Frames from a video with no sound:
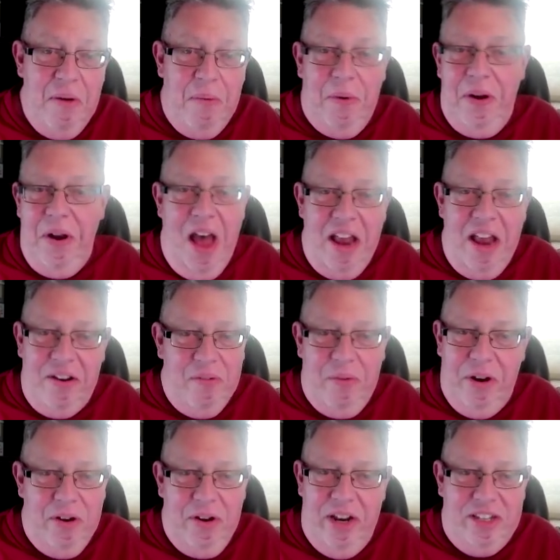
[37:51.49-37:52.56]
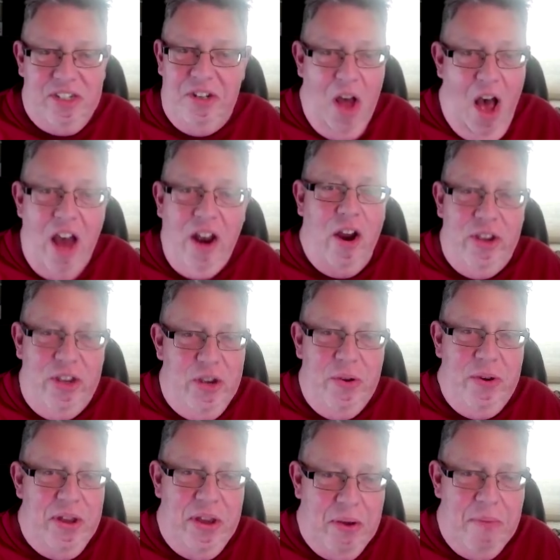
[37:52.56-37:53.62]
and it's not our
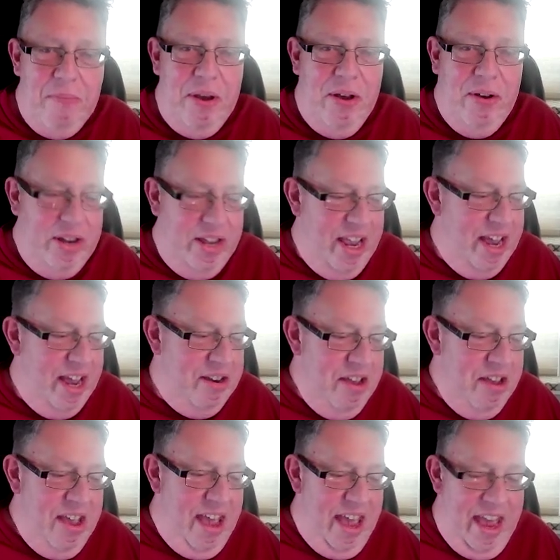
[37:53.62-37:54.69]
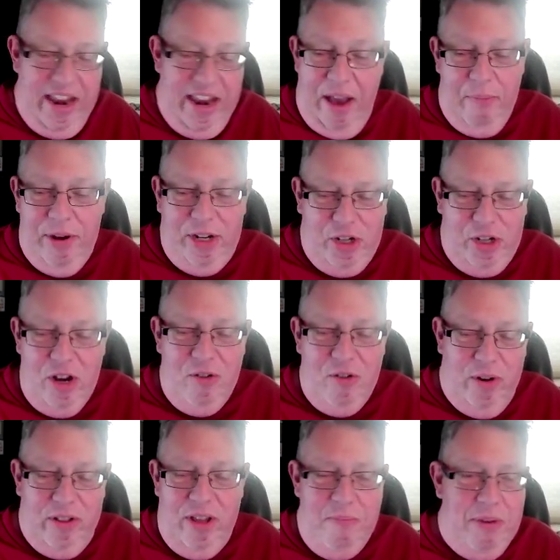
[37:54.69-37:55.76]
unique ability, and we
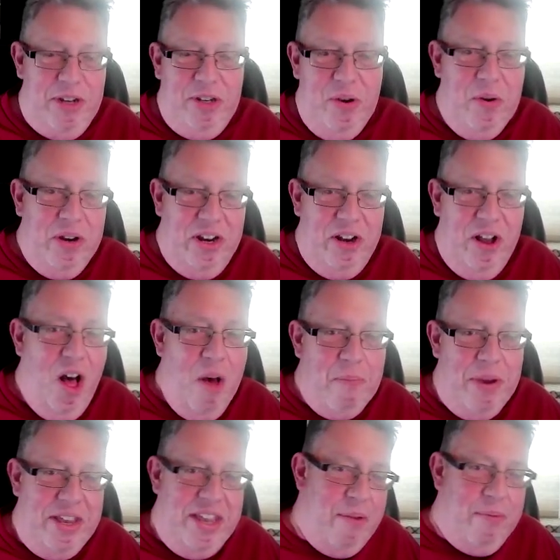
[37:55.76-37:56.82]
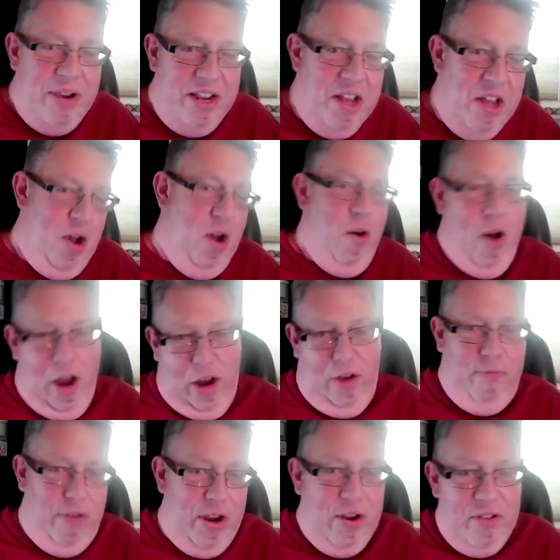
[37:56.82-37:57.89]
shouldn't really be doing it all, but yet I
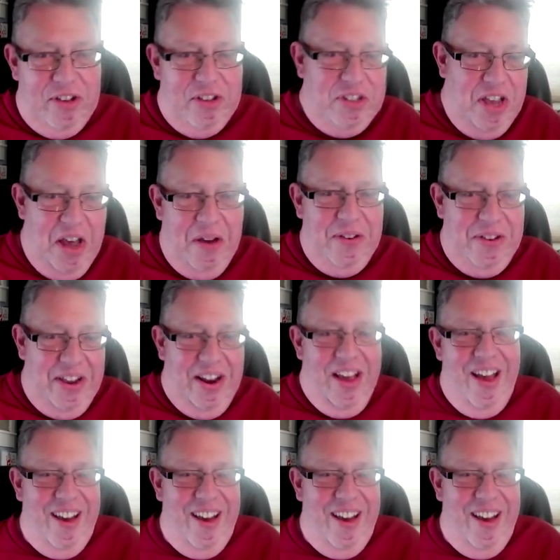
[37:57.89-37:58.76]
can figure this out.